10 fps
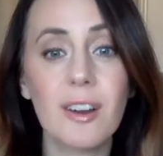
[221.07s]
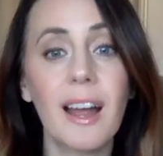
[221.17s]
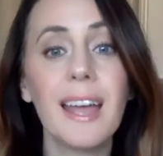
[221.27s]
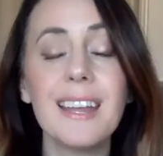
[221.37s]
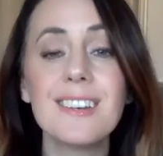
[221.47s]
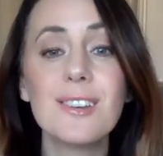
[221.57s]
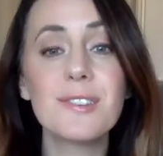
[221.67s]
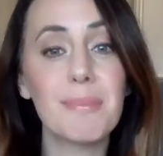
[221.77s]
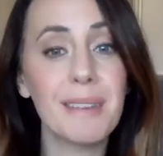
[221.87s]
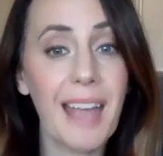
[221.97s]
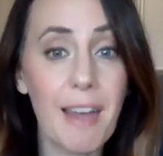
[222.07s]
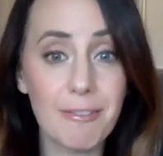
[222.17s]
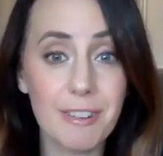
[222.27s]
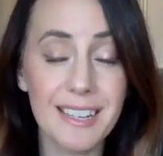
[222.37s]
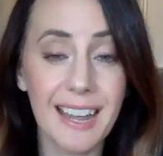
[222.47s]
Try and do something
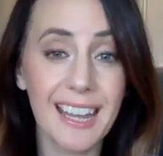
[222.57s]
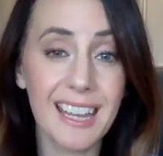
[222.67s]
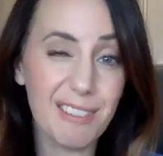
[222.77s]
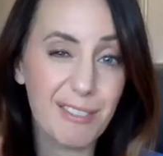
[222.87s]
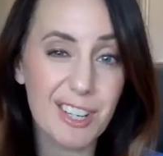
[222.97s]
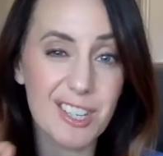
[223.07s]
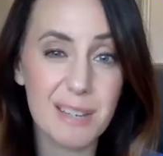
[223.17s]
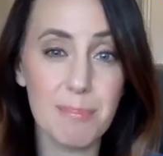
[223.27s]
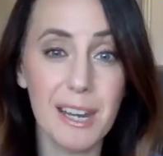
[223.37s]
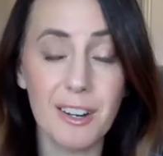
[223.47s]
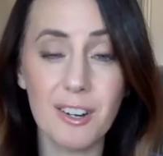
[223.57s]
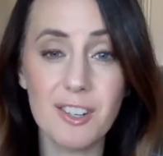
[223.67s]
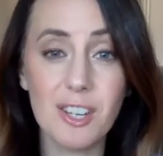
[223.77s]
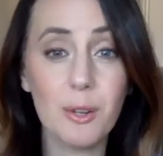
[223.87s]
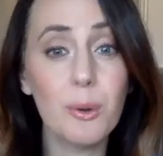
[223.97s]
every day, even if it's just a minute or
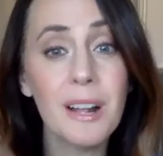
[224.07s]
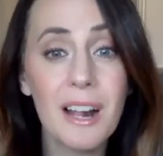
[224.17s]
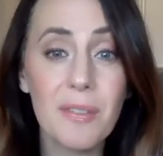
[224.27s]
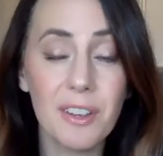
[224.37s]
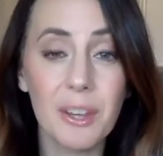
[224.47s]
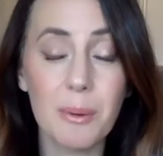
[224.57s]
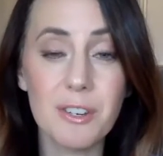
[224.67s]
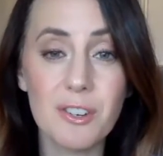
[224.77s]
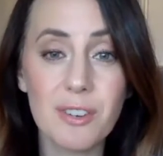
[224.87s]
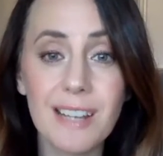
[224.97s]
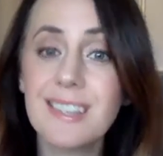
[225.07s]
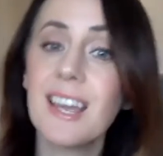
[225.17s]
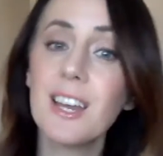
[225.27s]
2 that lowers your stress.